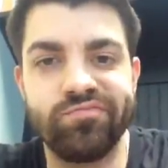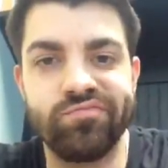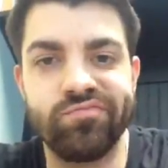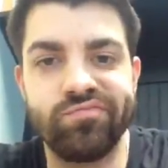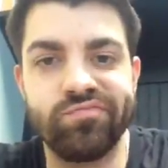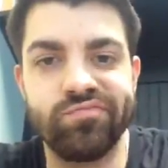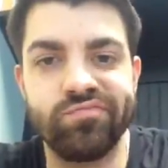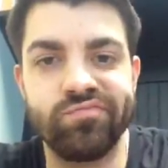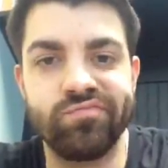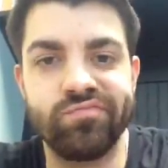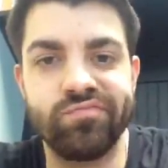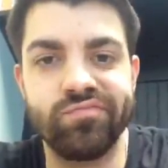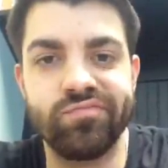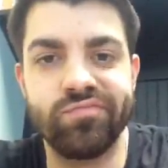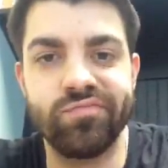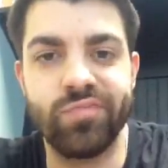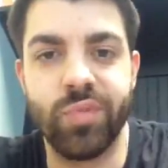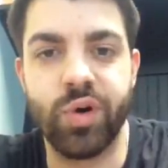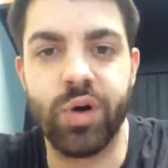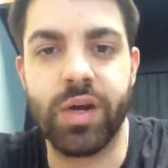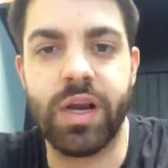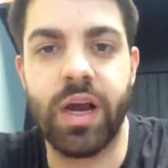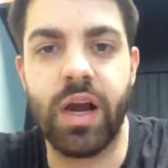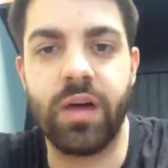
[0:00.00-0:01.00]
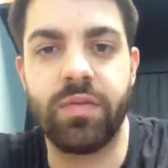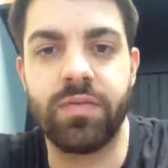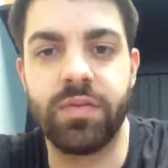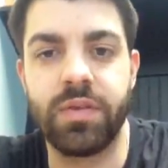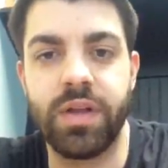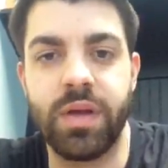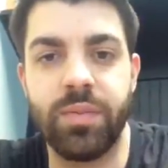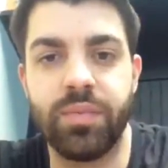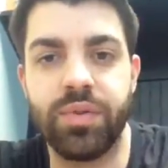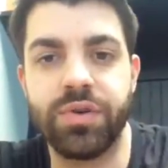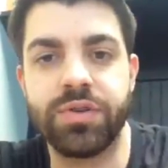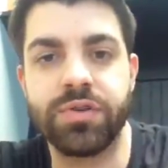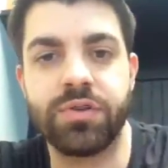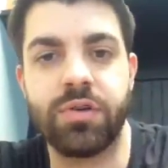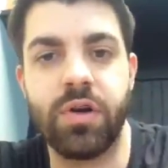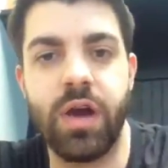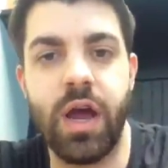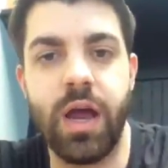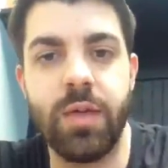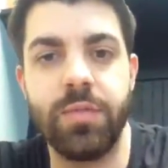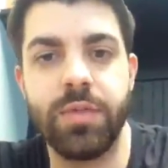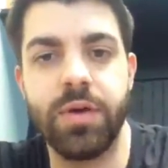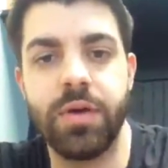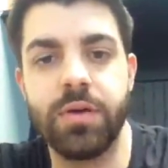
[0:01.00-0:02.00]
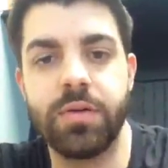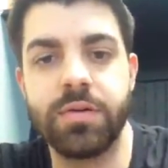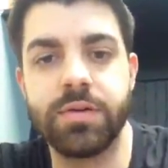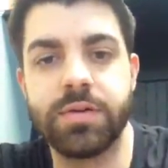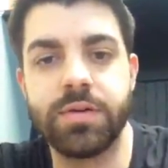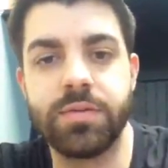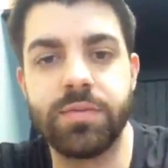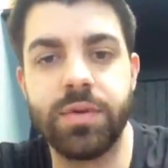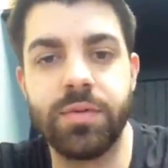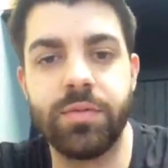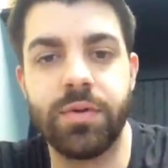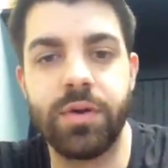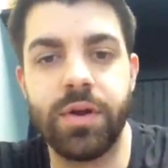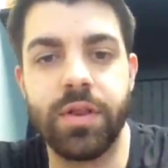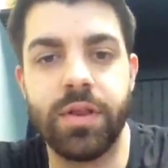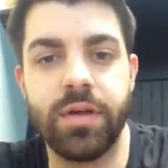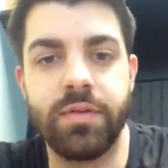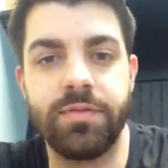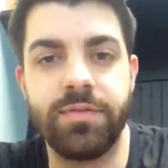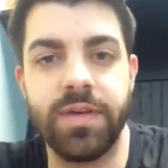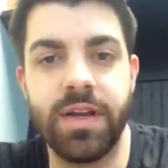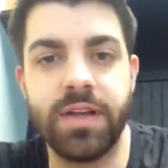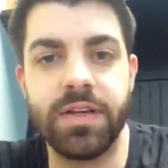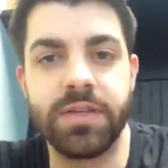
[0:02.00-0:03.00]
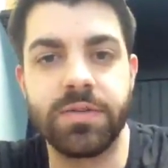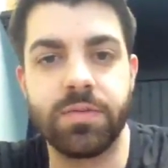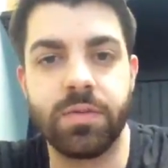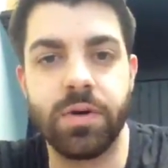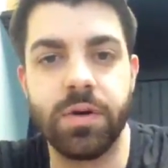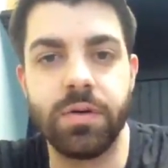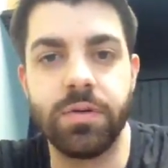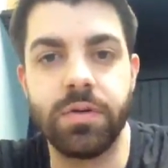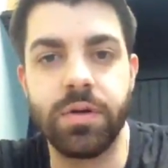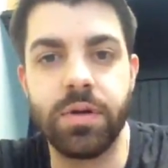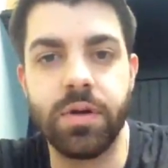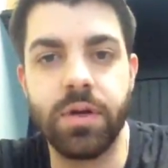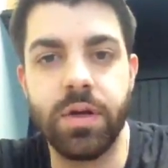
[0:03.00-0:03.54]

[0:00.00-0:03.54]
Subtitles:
more carefully prescribe those when we're in the fitness world.